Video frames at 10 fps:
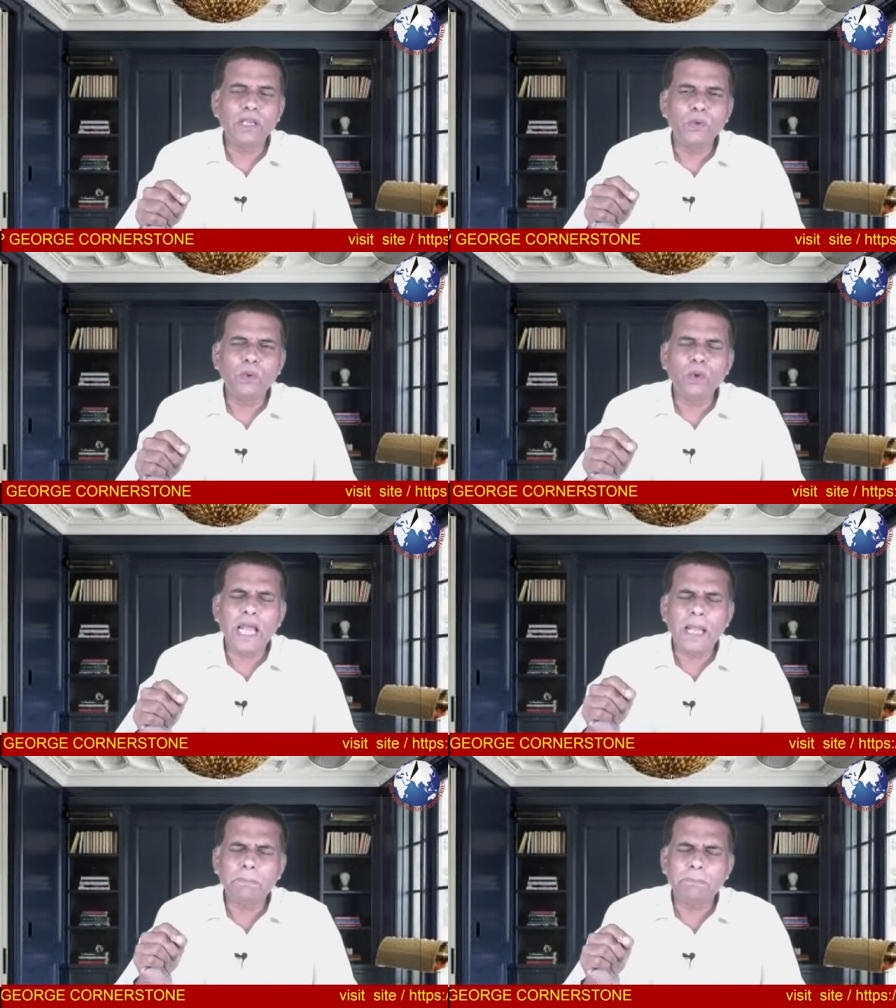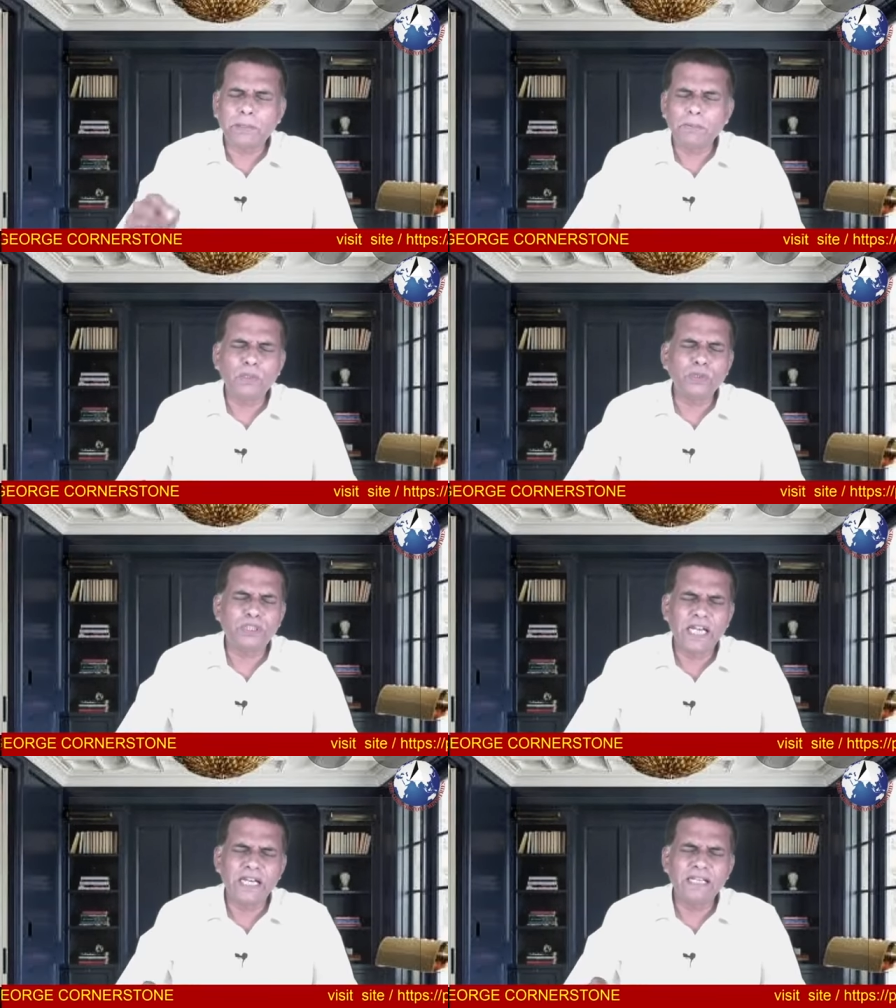you a
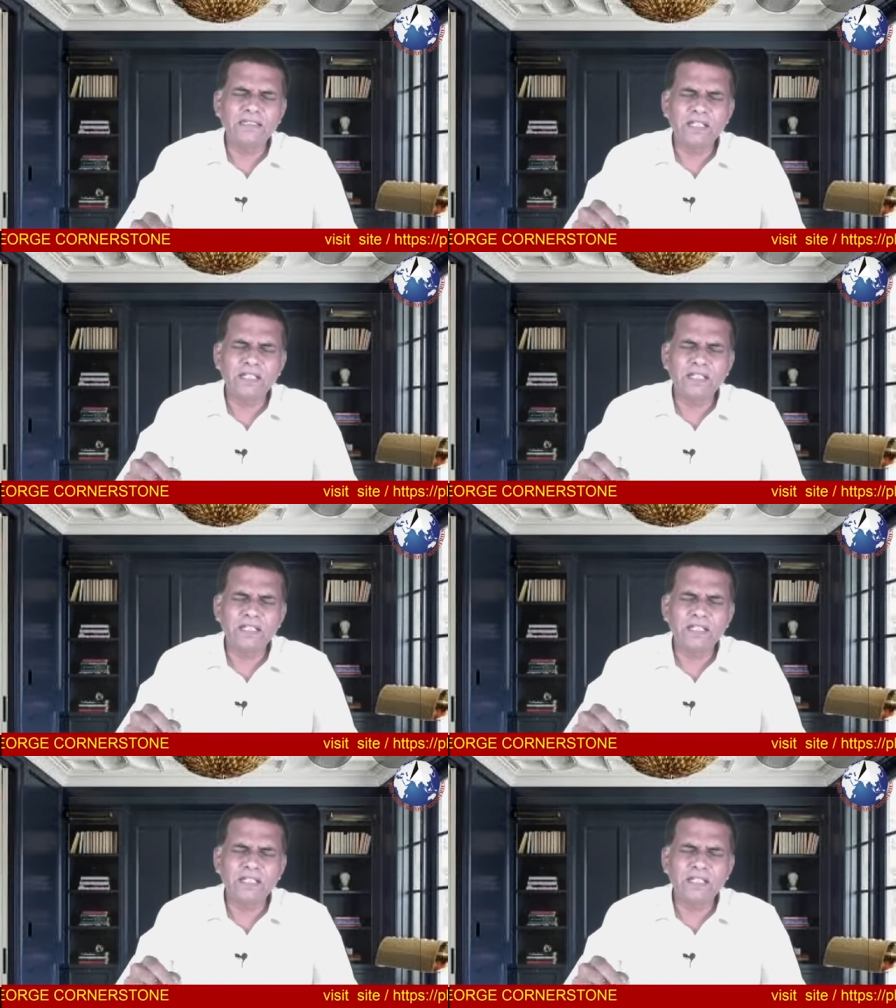promotion,